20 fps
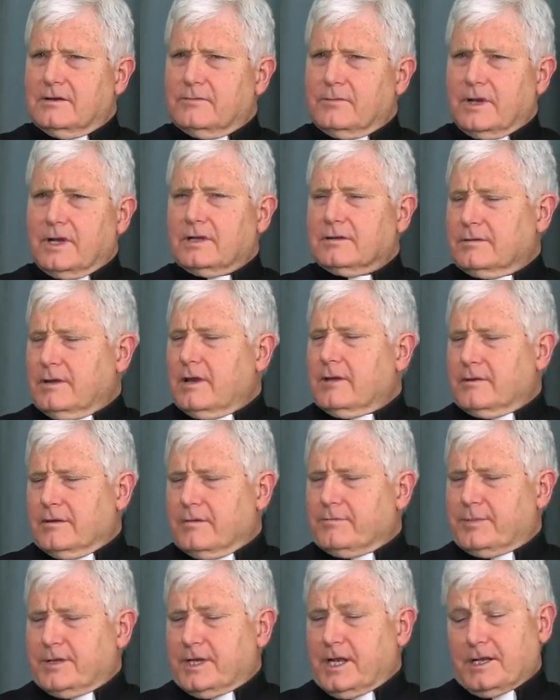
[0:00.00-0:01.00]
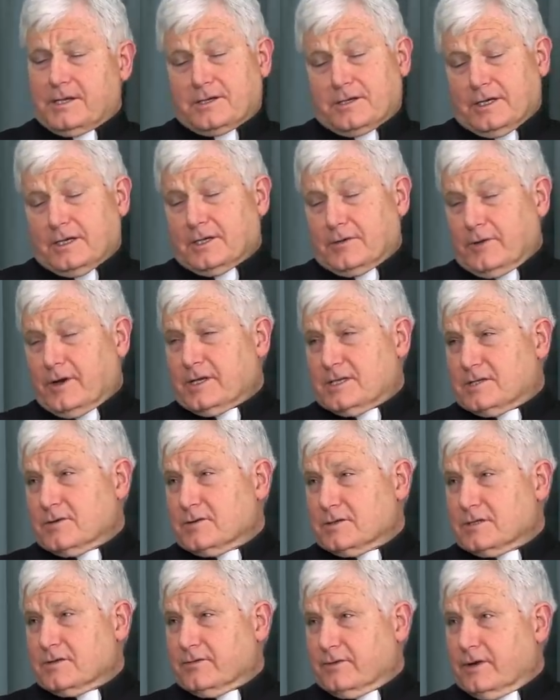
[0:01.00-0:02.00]
potentially a great
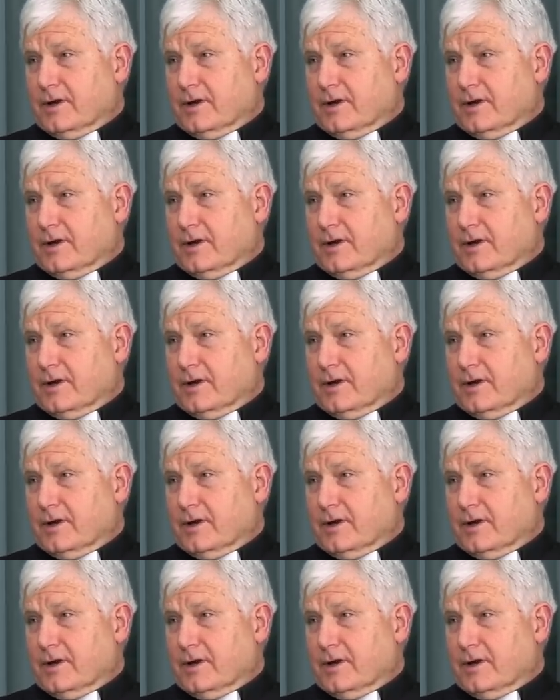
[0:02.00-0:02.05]
source of